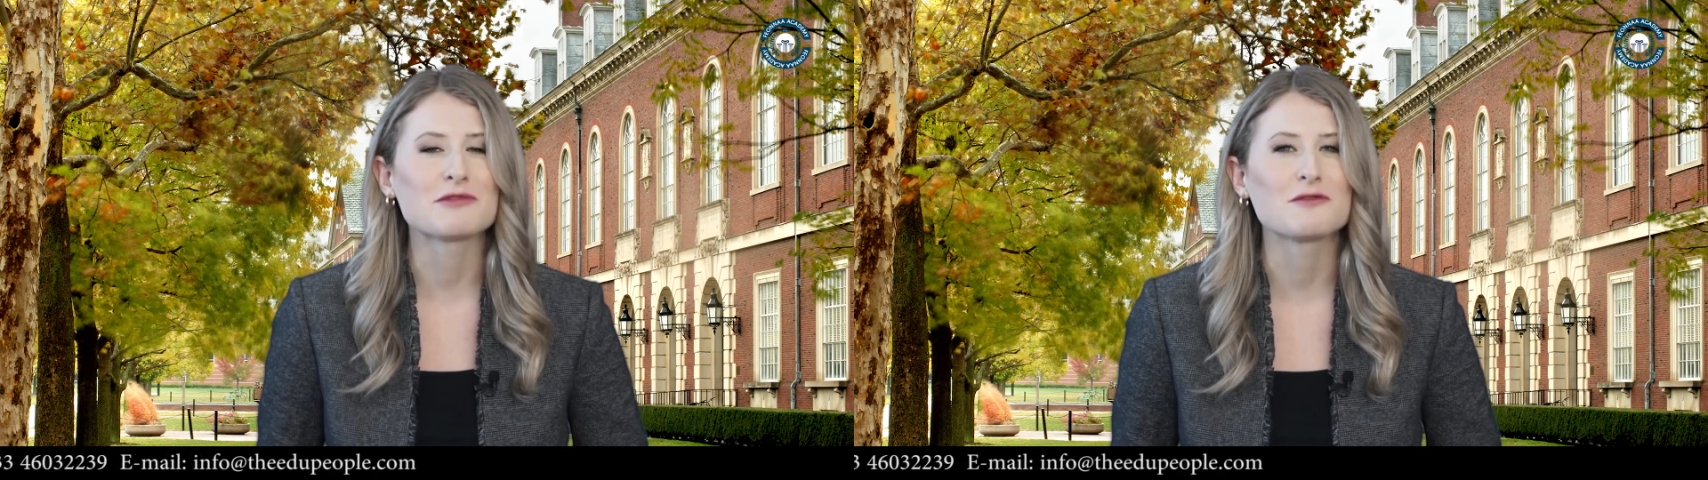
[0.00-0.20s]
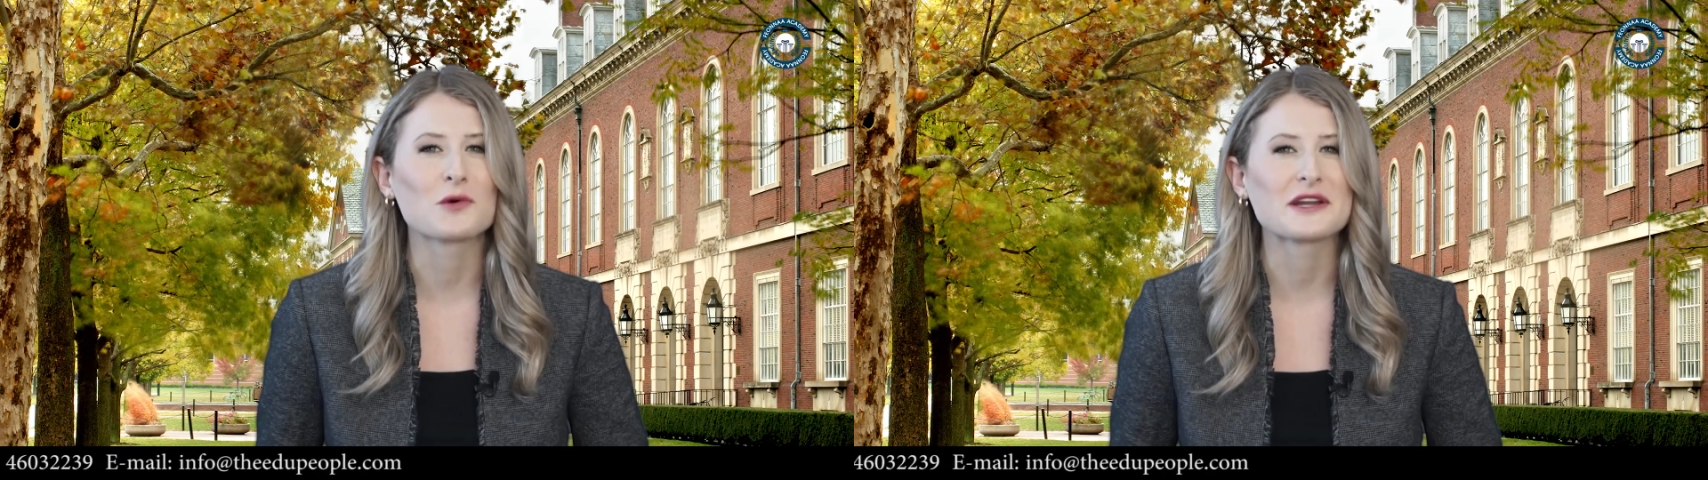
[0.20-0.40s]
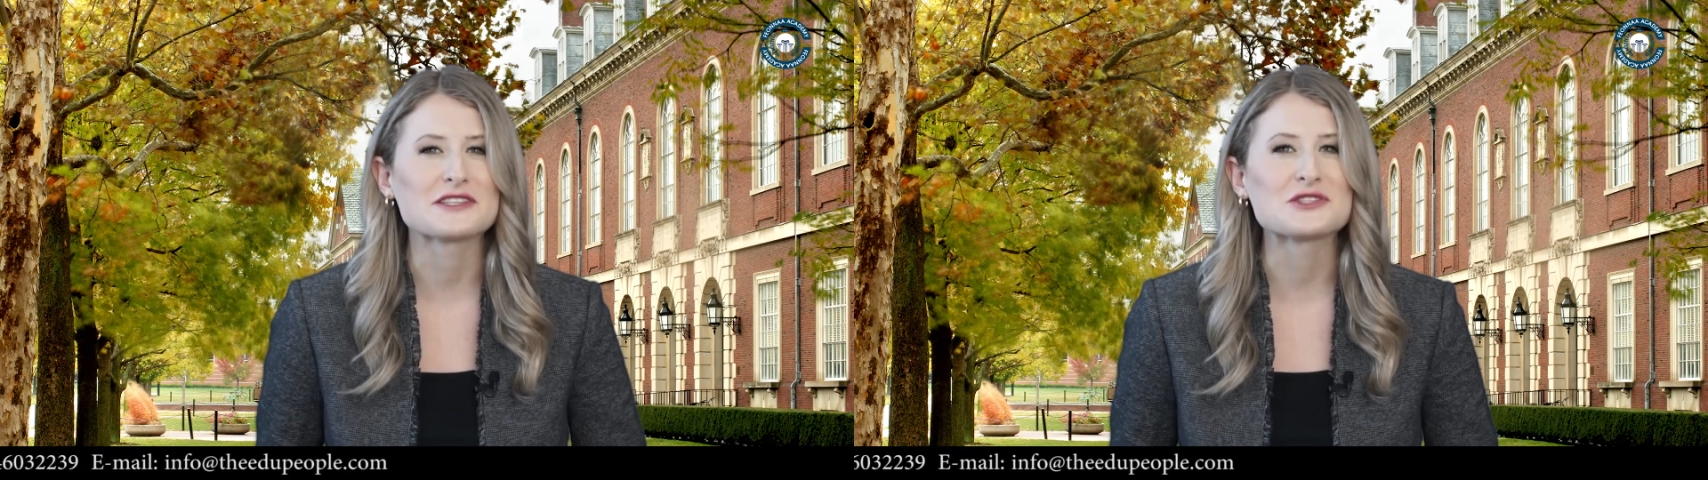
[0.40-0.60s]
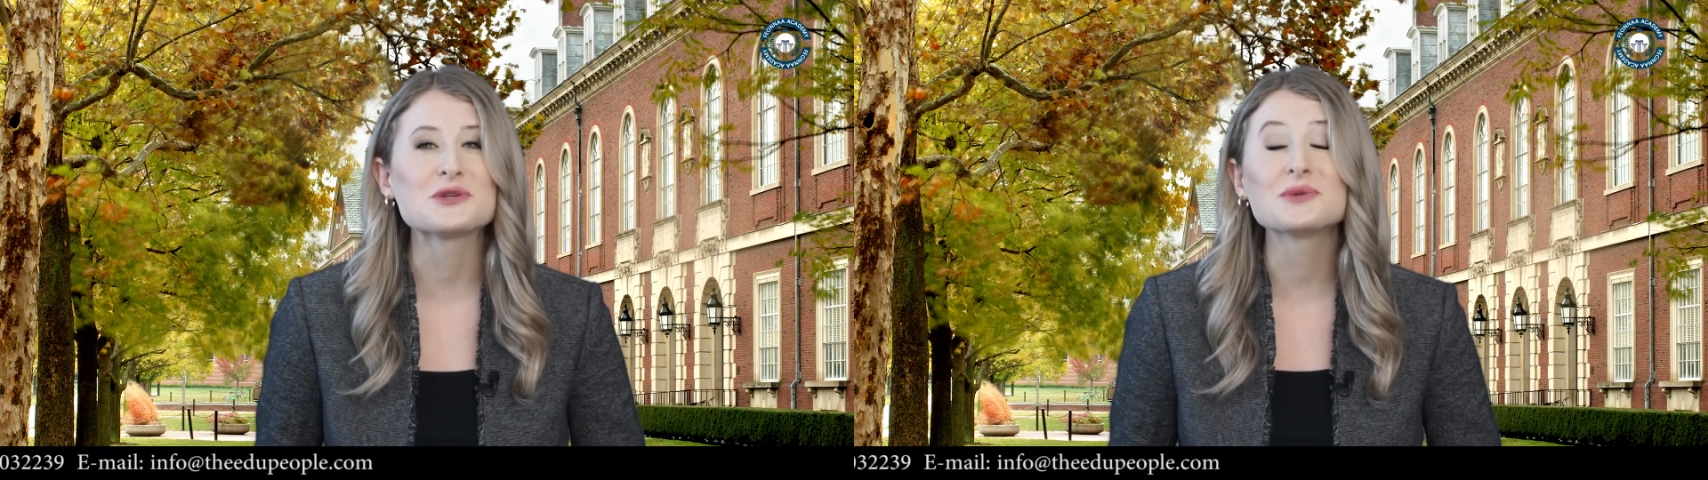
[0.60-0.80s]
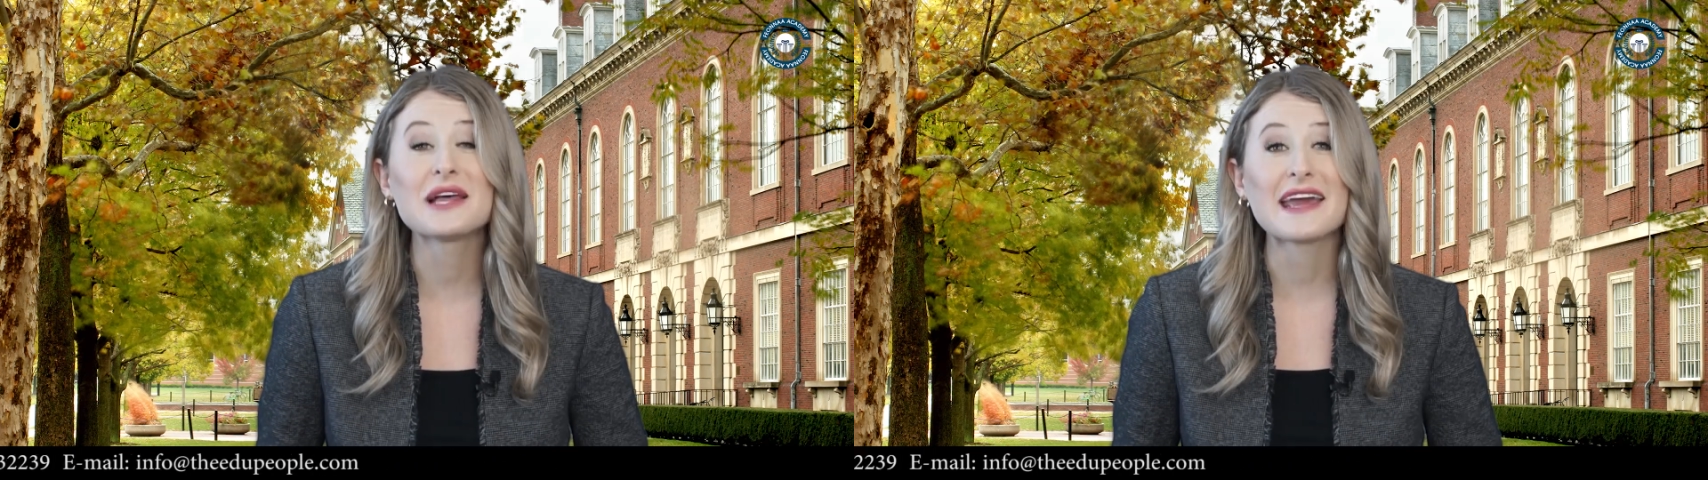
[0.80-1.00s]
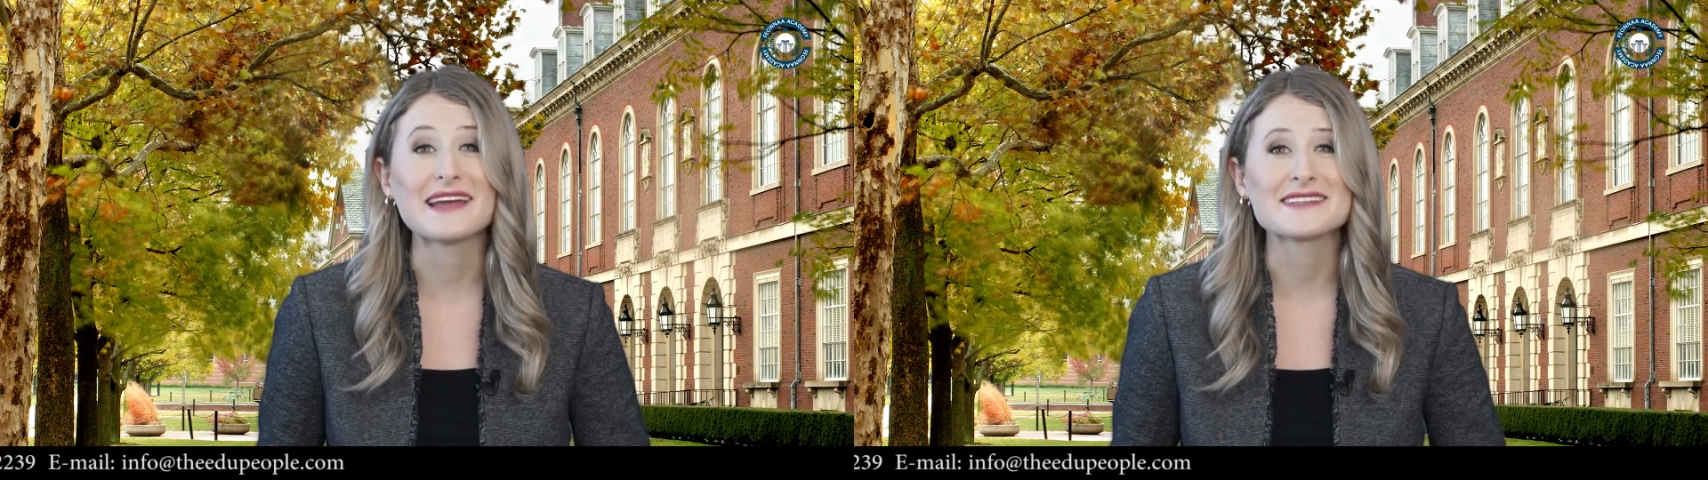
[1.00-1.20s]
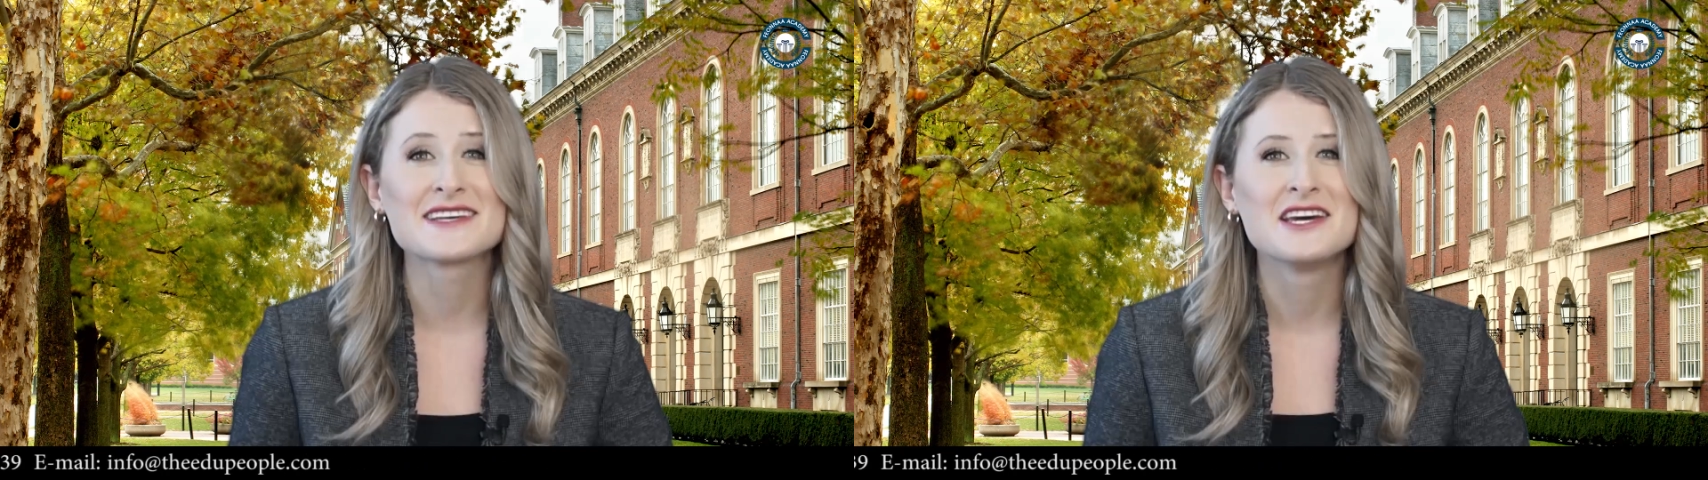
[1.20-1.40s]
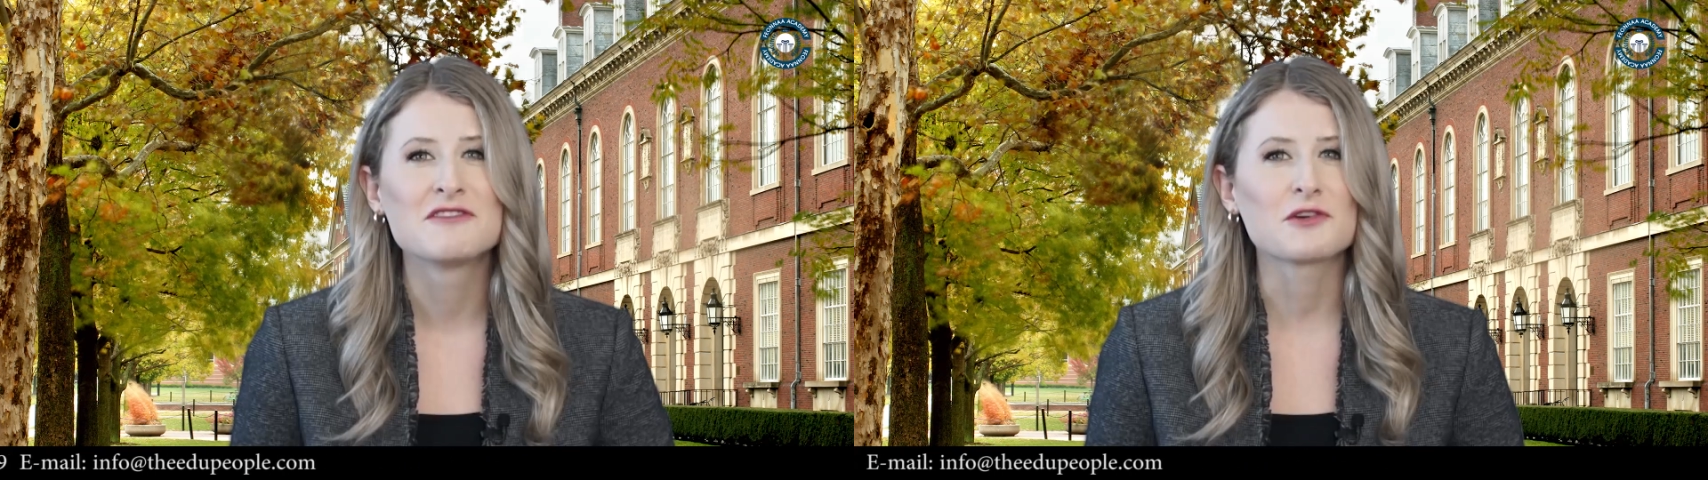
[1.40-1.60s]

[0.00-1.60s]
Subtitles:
before it is too late.